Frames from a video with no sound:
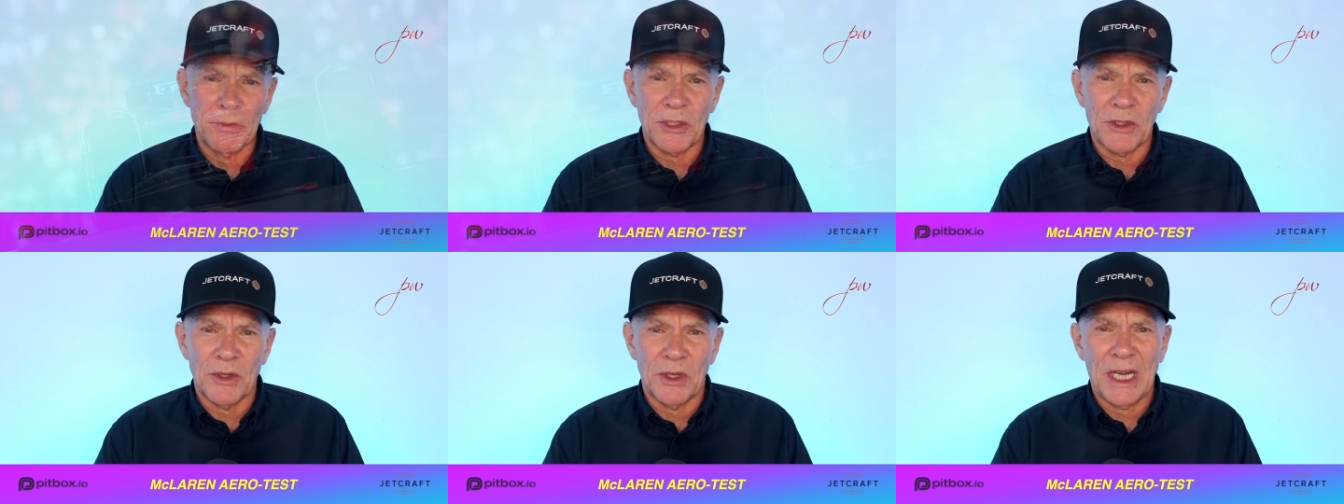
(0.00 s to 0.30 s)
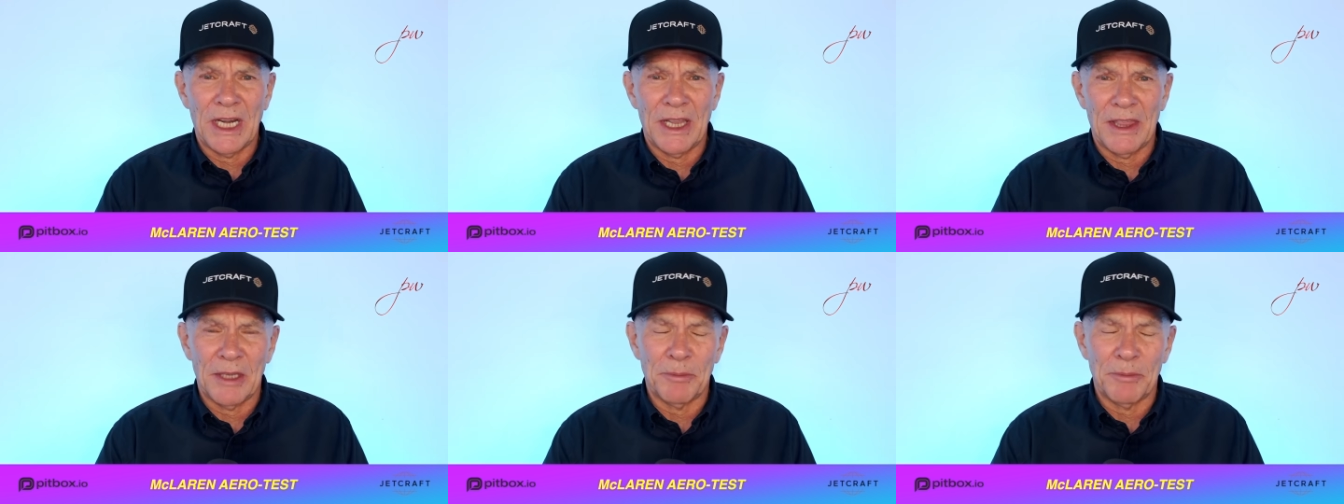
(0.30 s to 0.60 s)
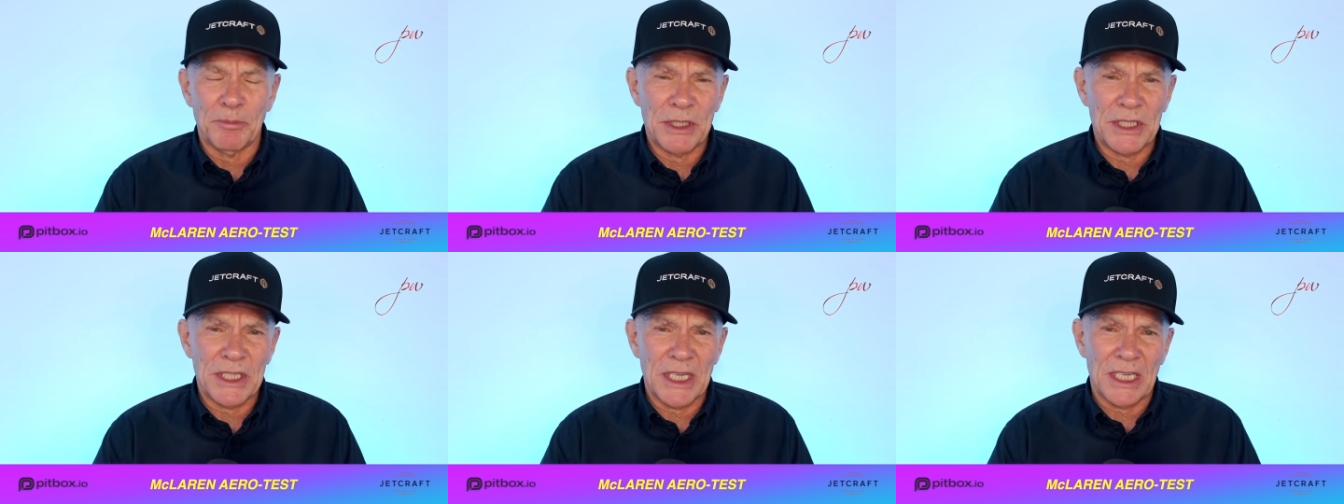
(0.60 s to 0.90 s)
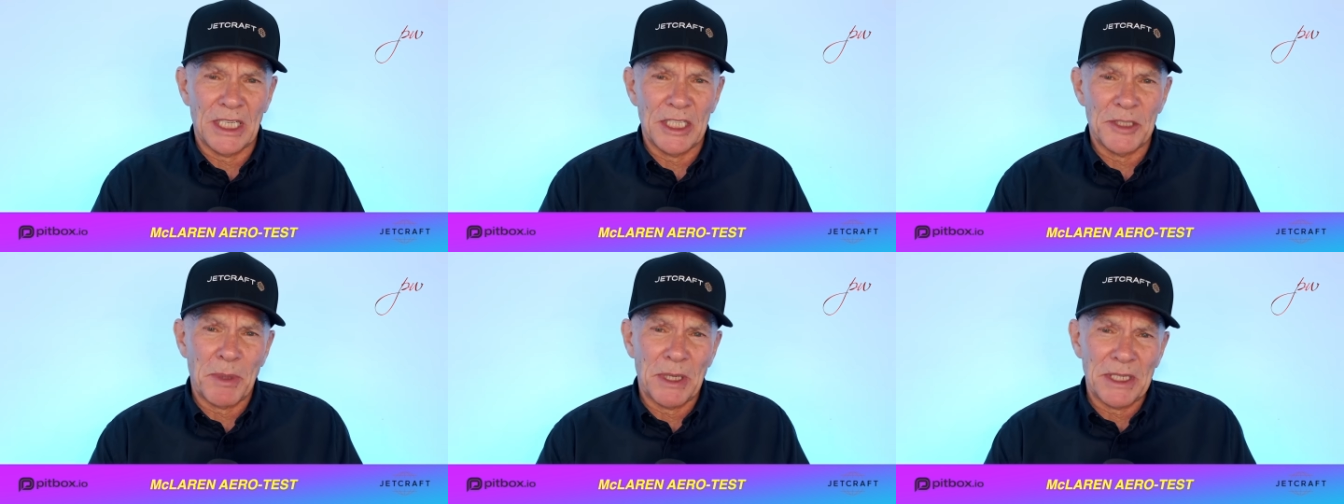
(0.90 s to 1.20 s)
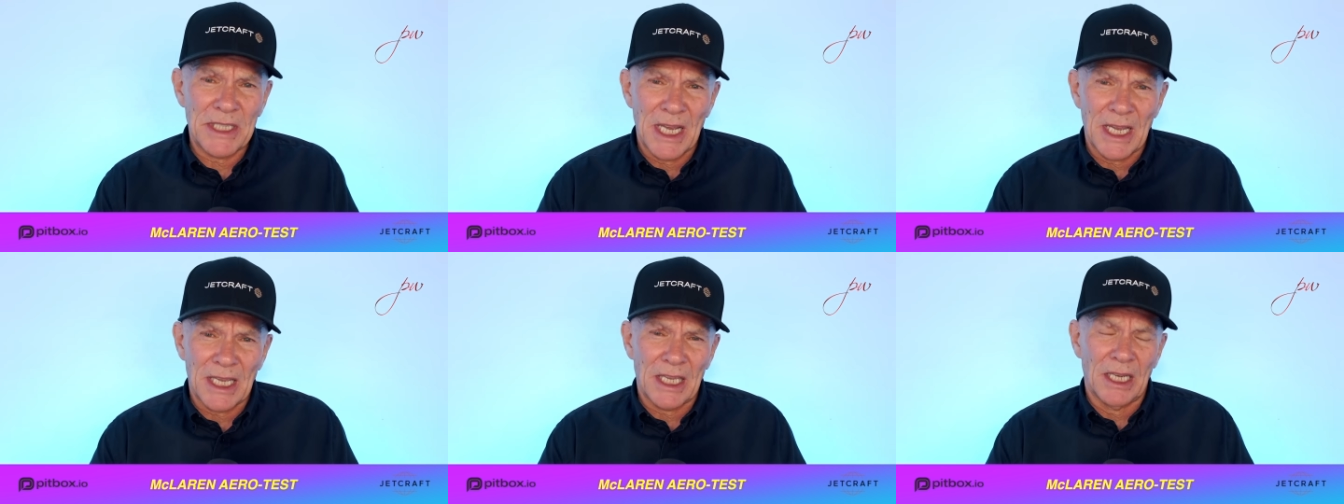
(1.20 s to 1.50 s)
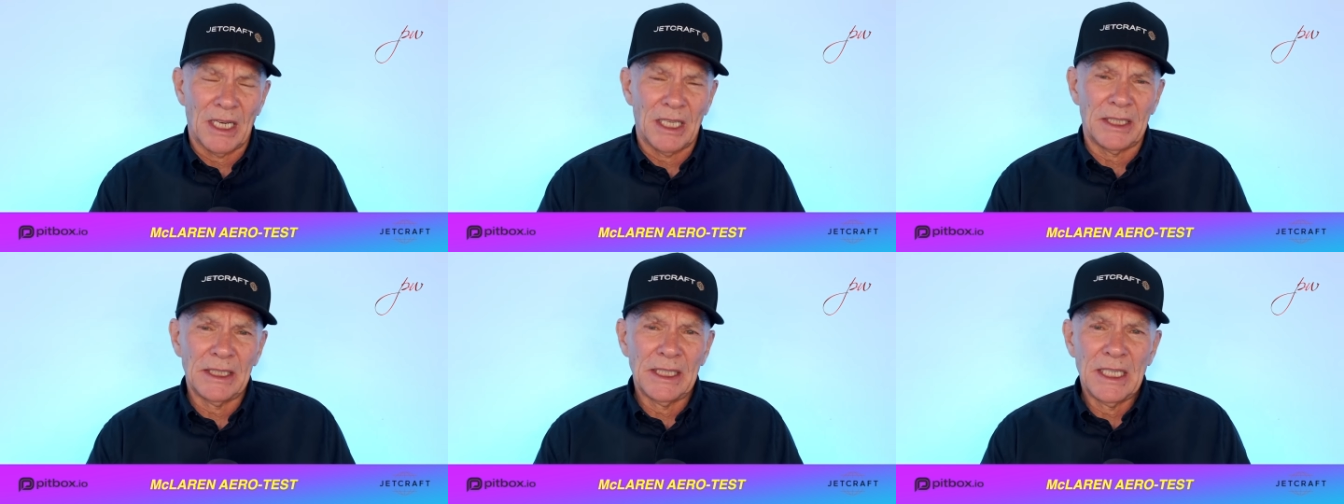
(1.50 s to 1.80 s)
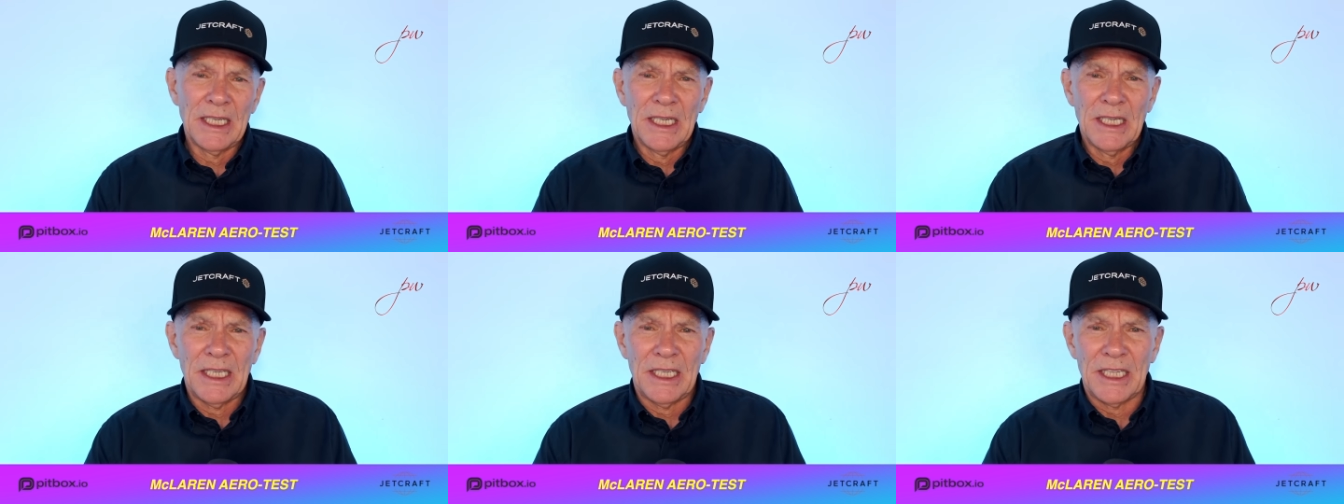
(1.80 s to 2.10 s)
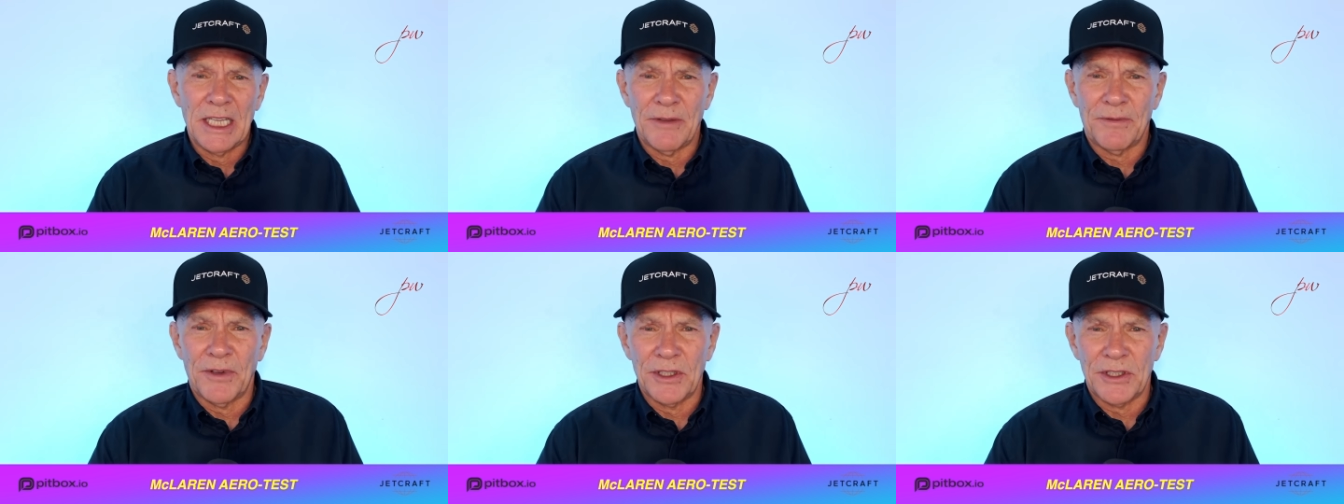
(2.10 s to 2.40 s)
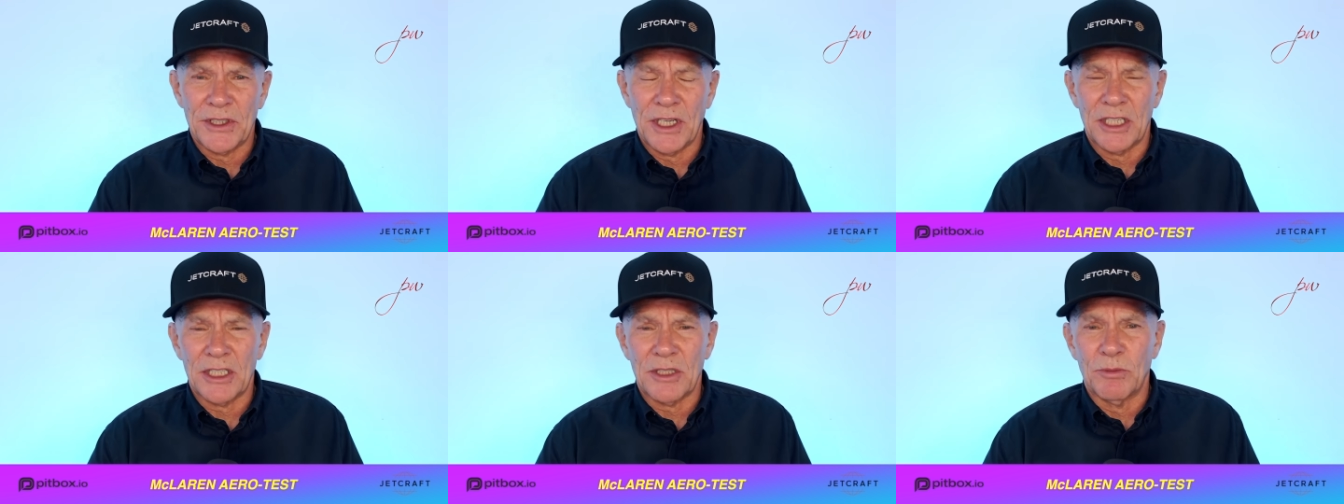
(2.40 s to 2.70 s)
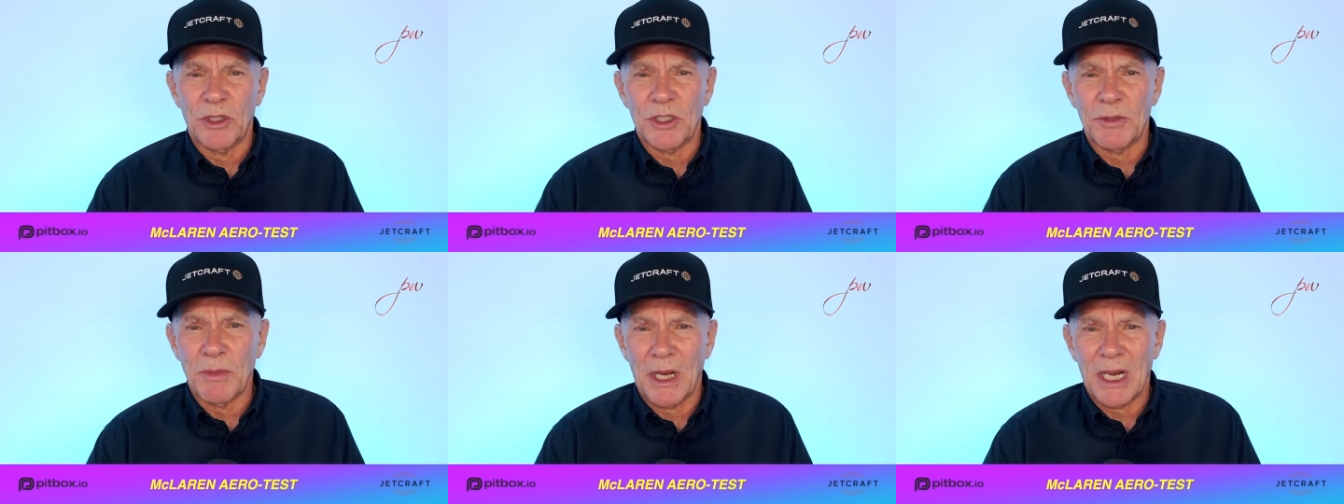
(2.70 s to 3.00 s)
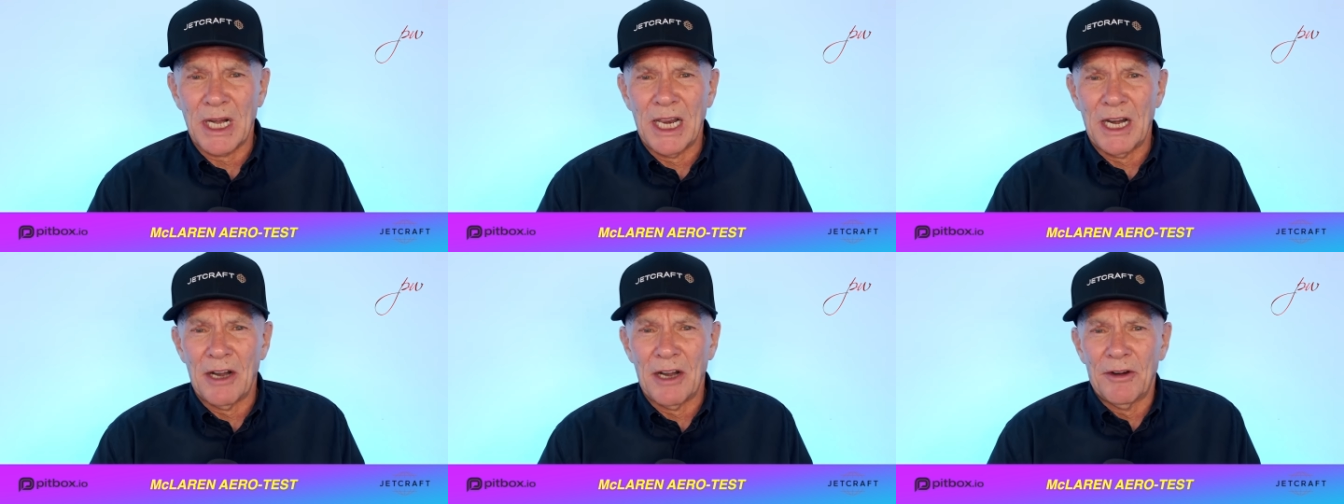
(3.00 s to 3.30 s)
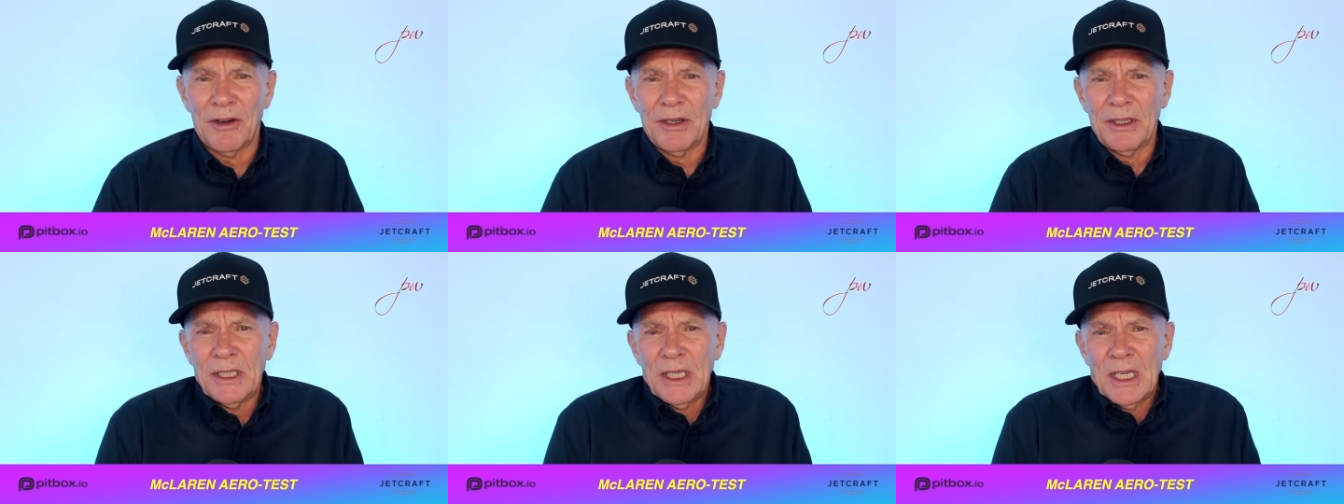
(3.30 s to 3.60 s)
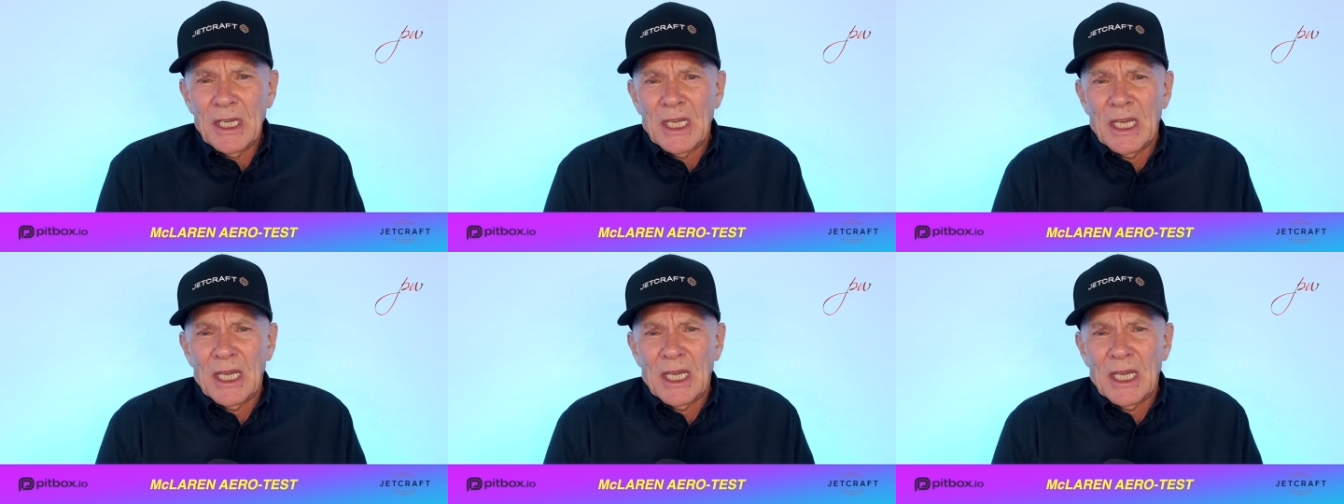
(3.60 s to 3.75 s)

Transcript: not doing anything particularly spectacular in that first session was McLaren.